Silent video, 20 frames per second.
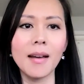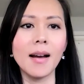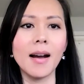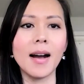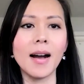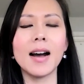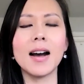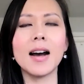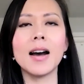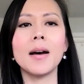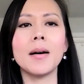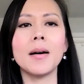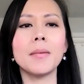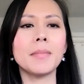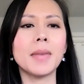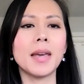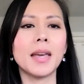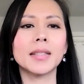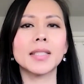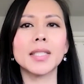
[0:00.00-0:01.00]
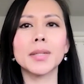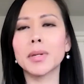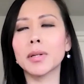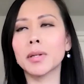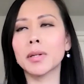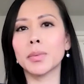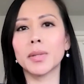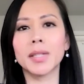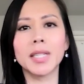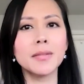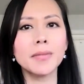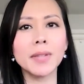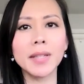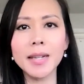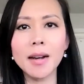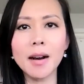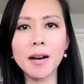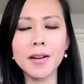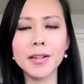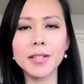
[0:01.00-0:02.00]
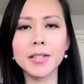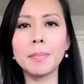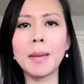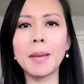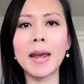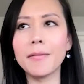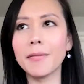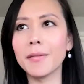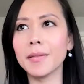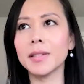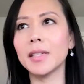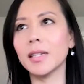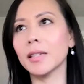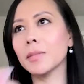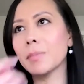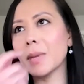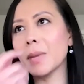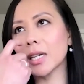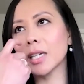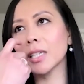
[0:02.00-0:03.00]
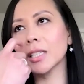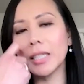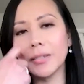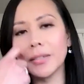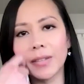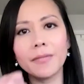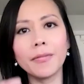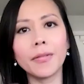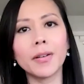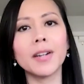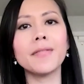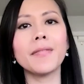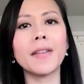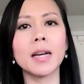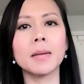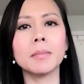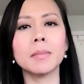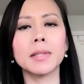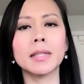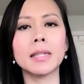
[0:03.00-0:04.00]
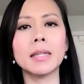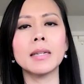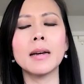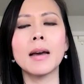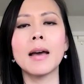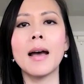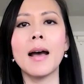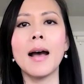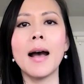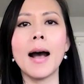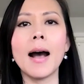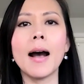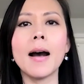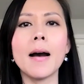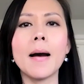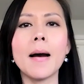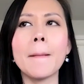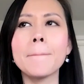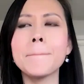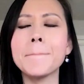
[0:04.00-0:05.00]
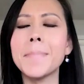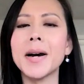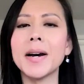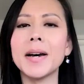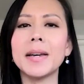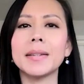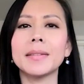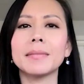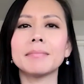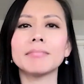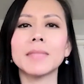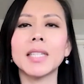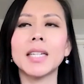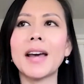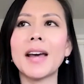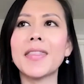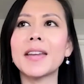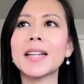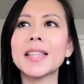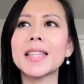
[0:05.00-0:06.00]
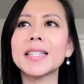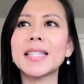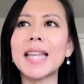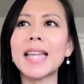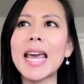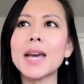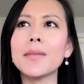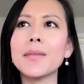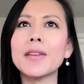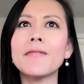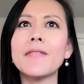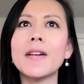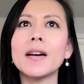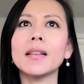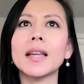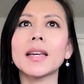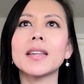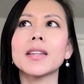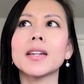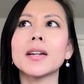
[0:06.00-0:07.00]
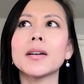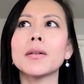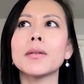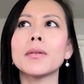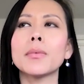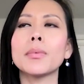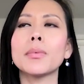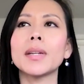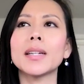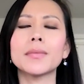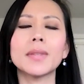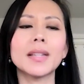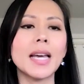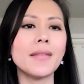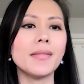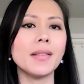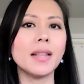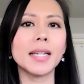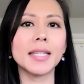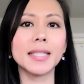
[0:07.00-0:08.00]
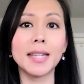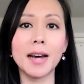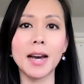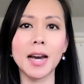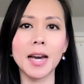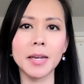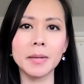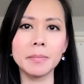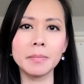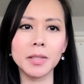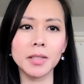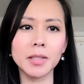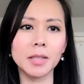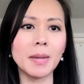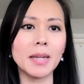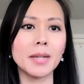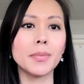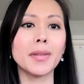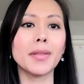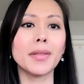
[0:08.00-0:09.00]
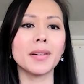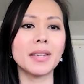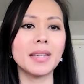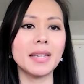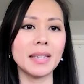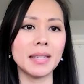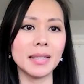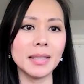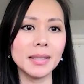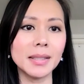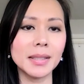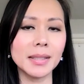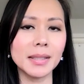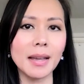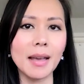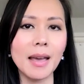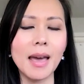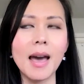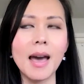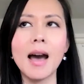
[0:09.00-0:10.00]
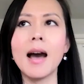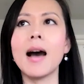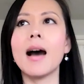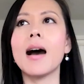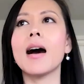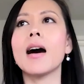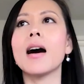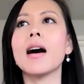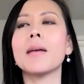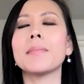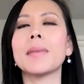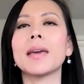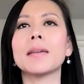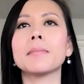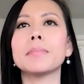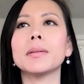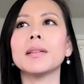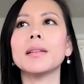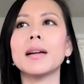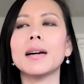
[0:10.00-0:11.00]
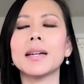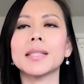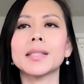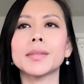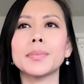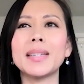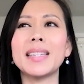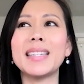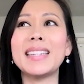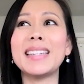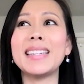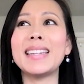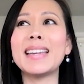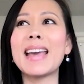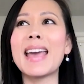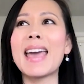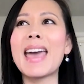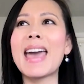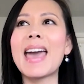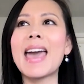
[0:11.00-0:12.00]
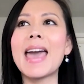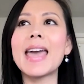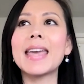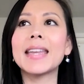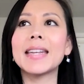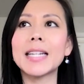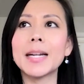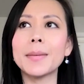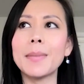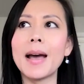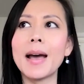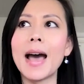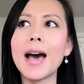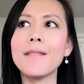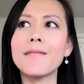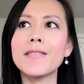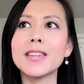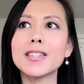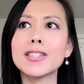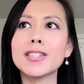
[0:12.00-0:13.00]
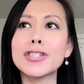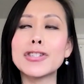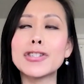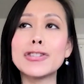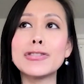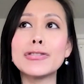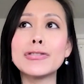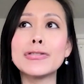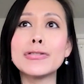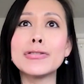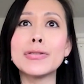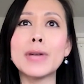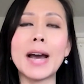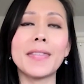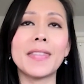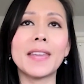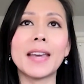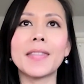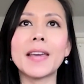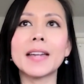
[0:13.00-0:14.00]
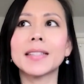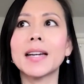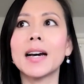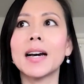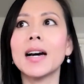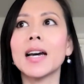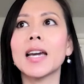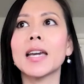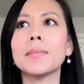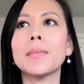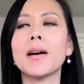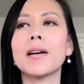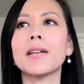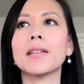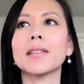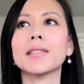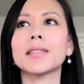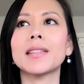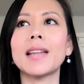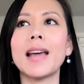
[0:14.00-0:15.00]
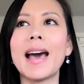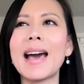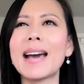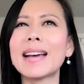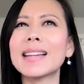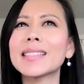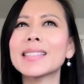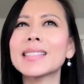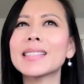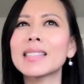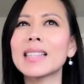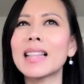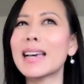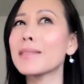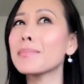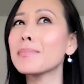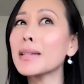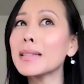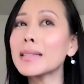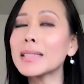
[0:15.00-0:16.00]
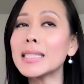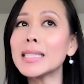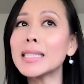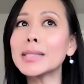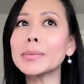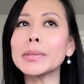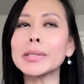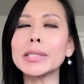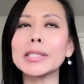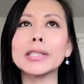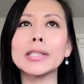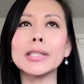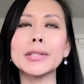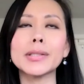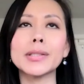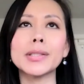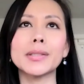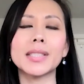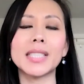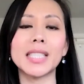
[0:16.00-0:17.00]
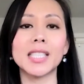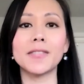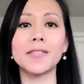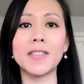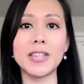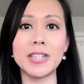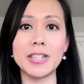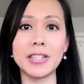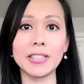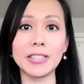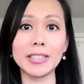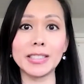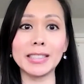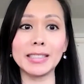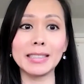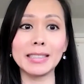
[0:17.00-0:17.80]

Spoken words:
And so we were working really hard to pay, to make a good living for our family. But, at the end of the day, we felt like, we didn't really have a lot of time to spend with our kids. And plus we ended up having to, I think at that time, our tax liabilities were close to 6 figures.